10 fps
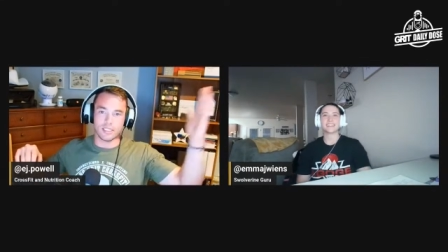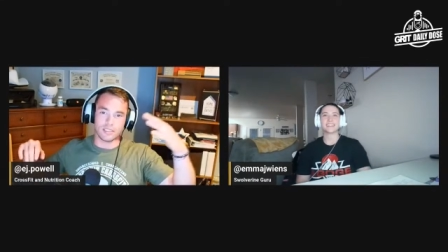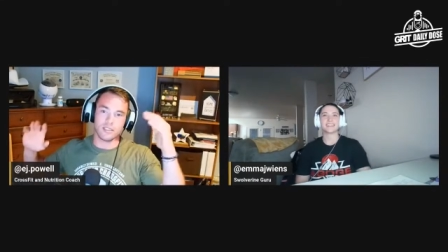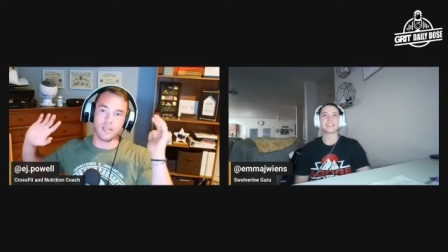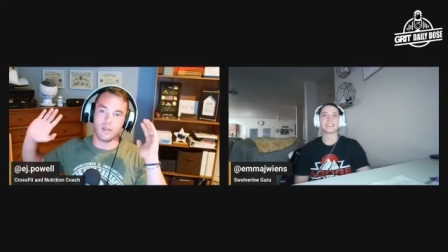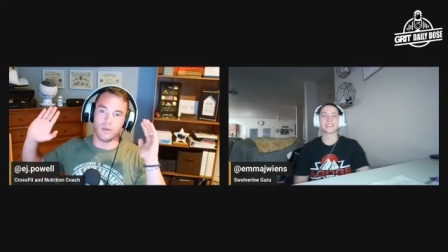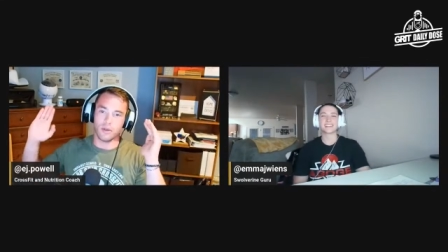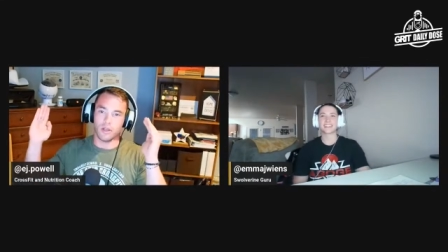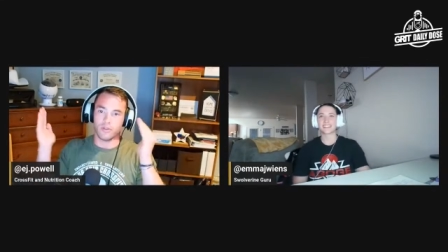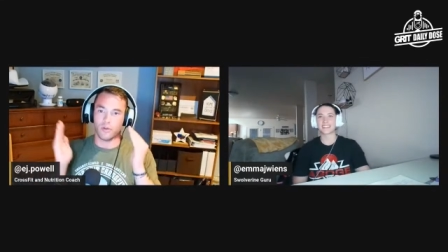this
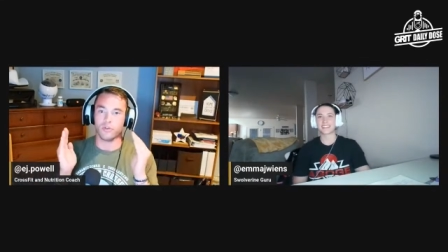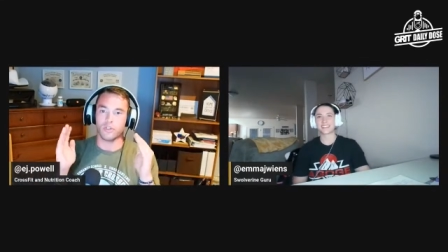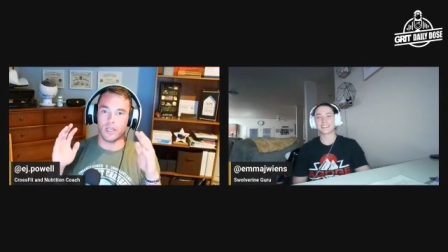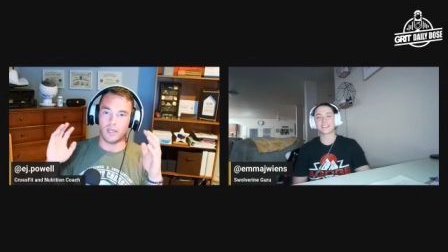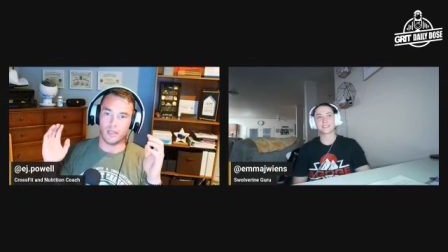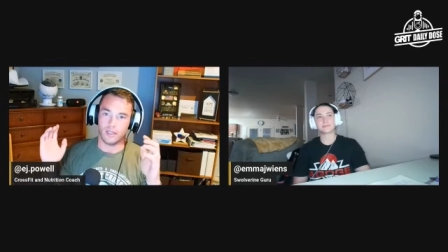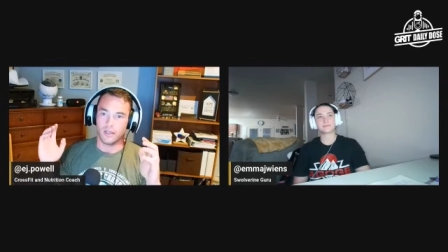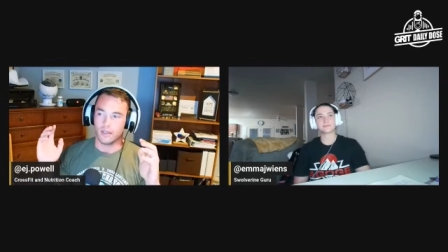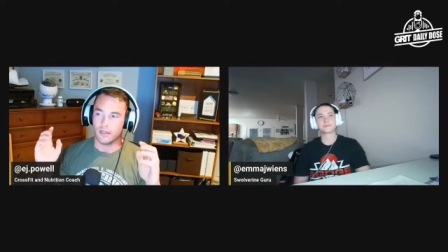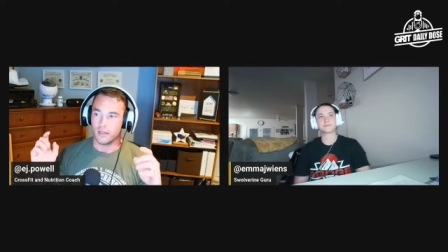study
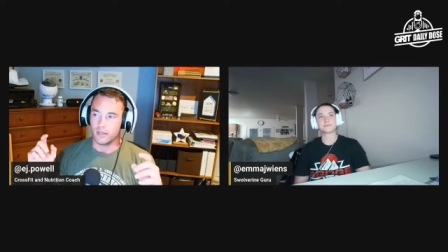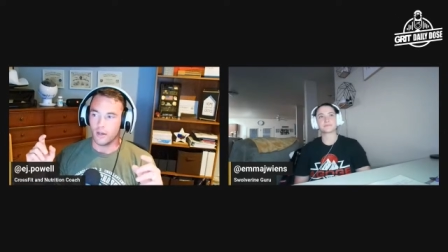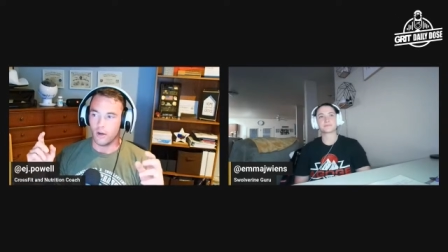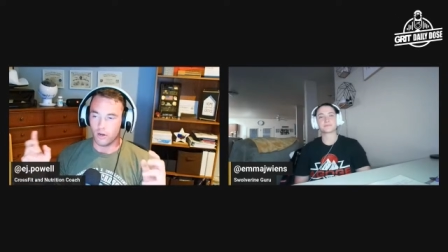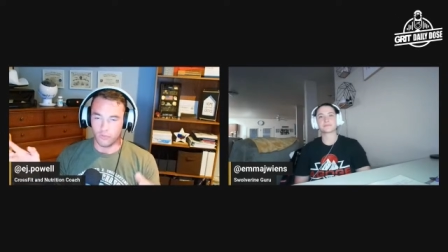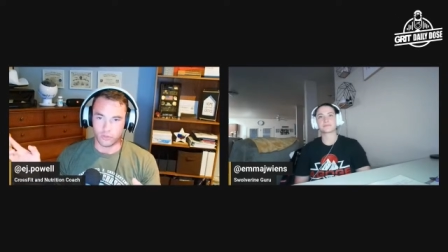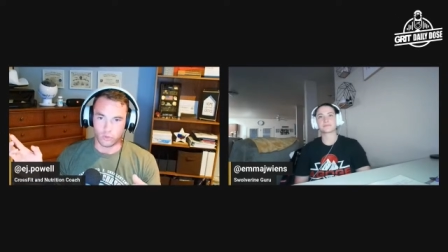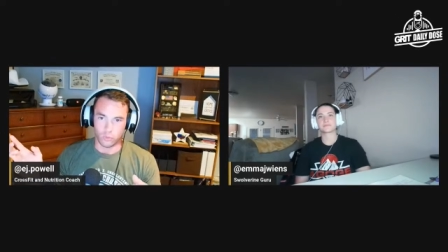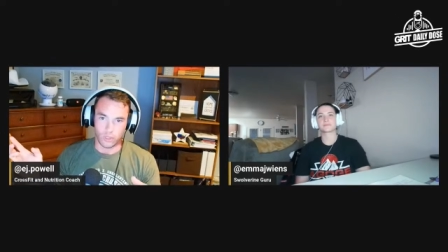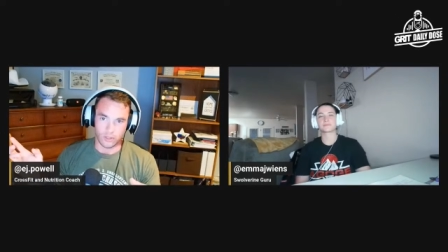associated
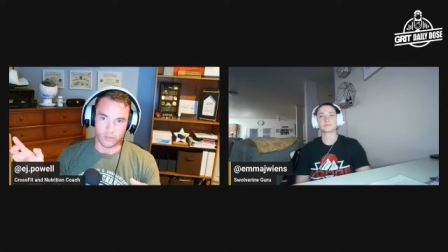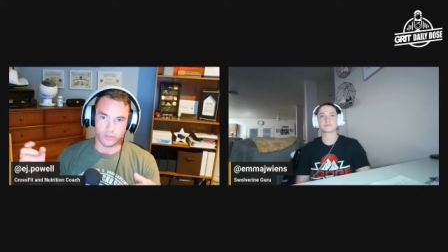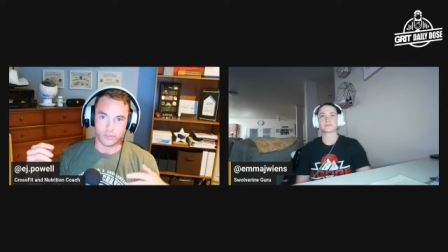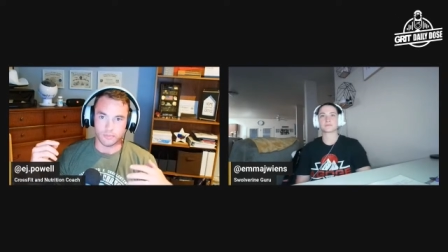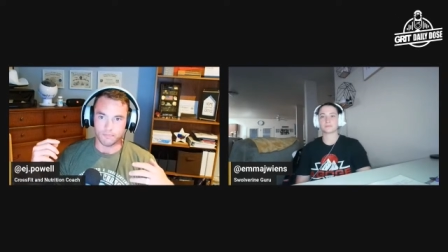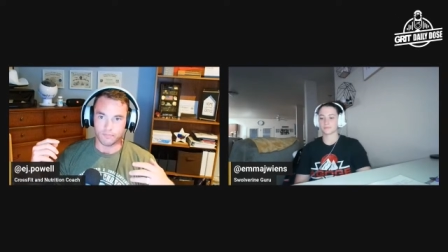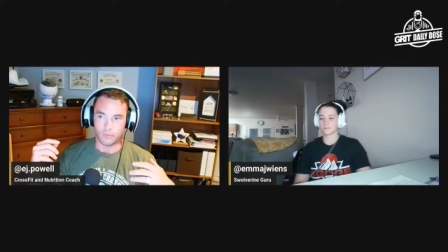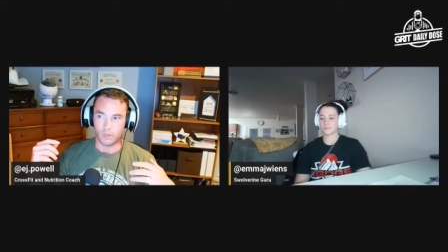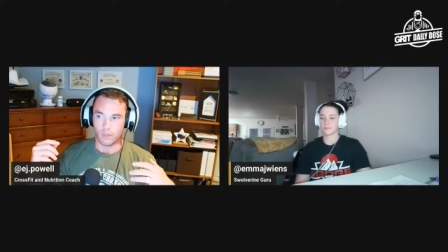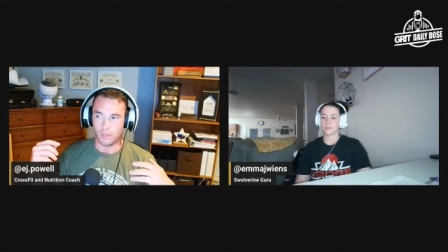artificial sweeteners
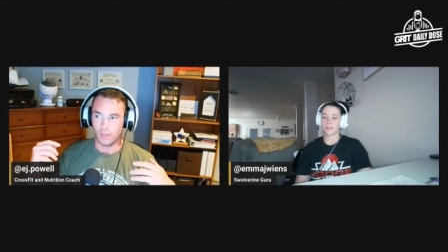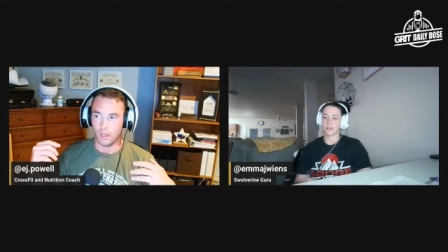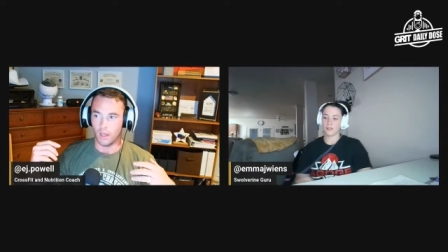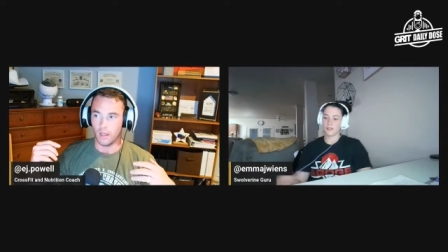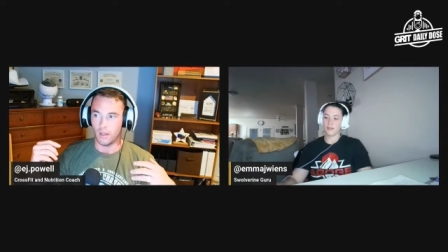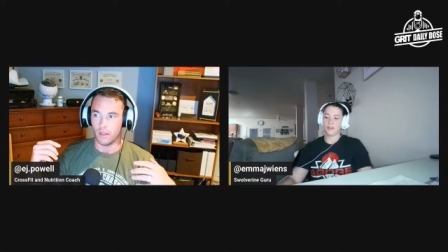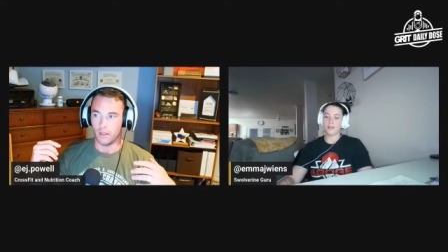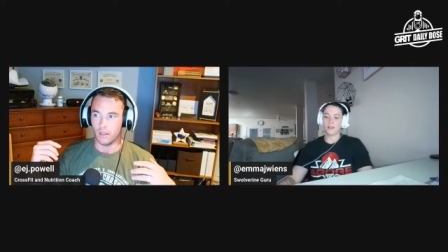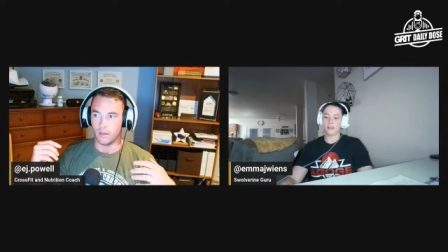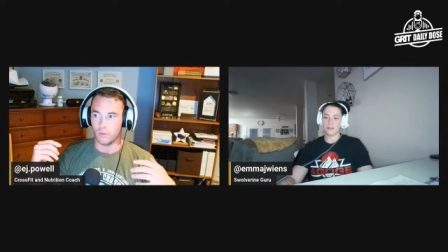uh,
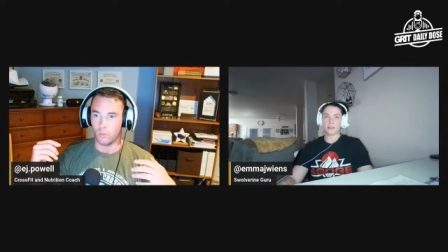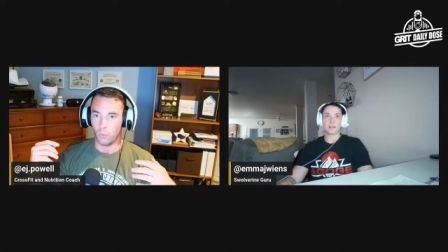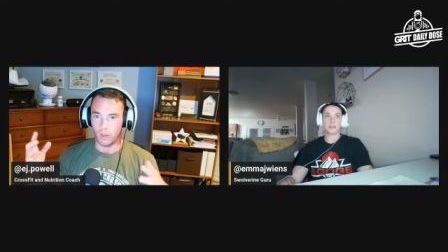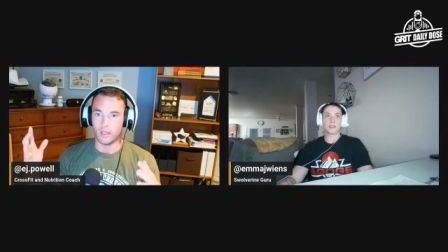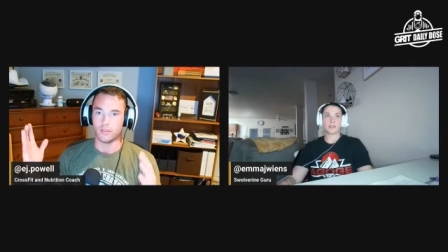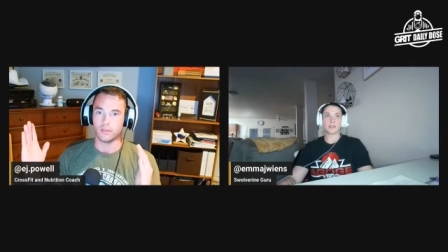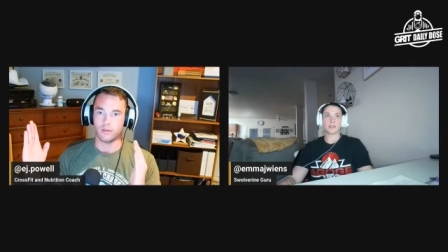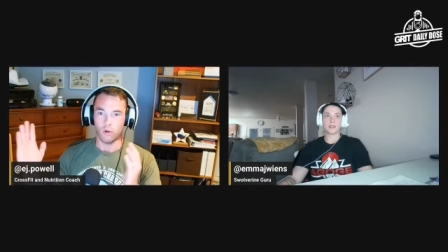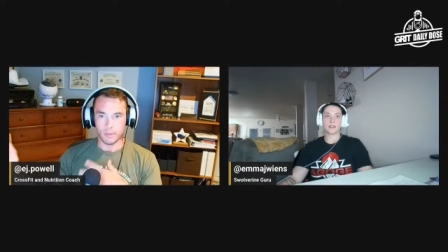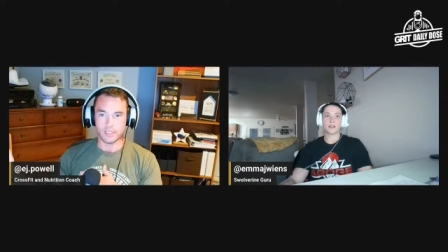with
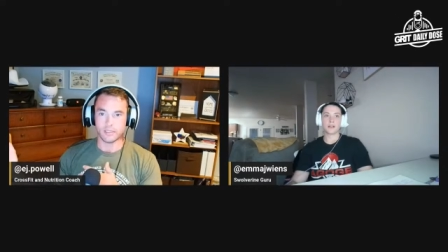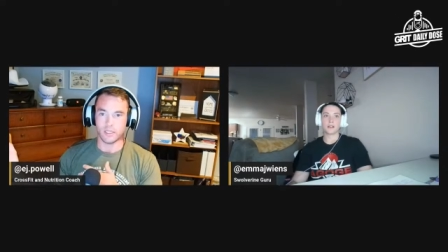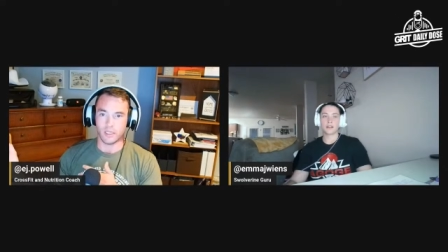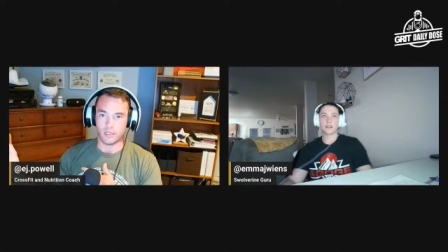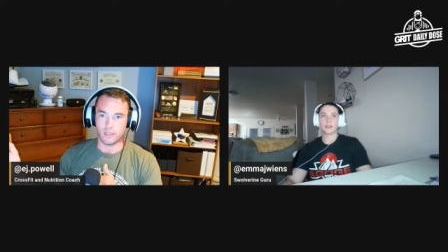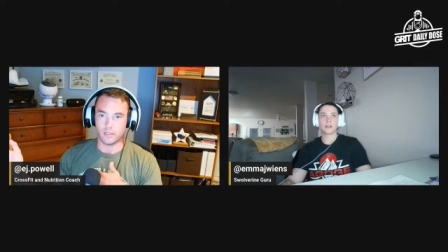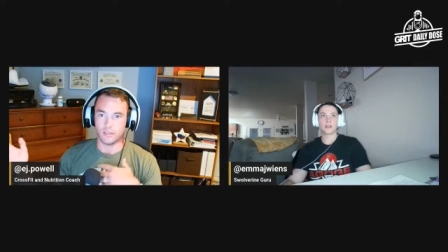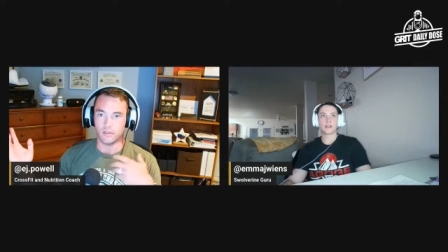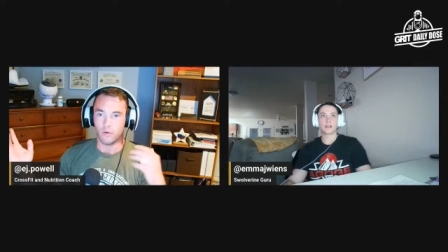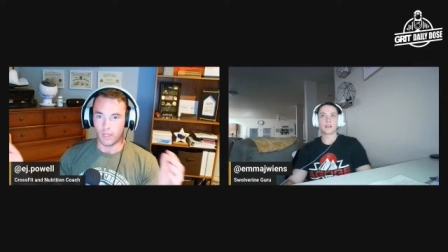obesity.
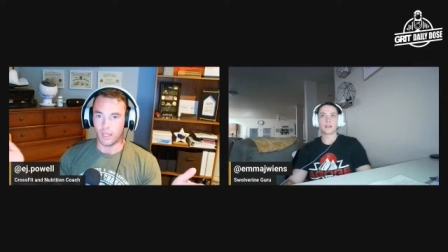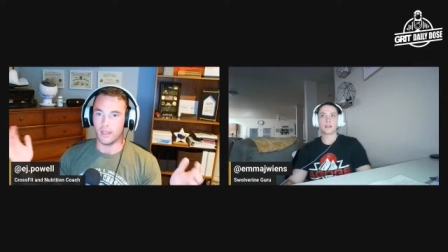Okay,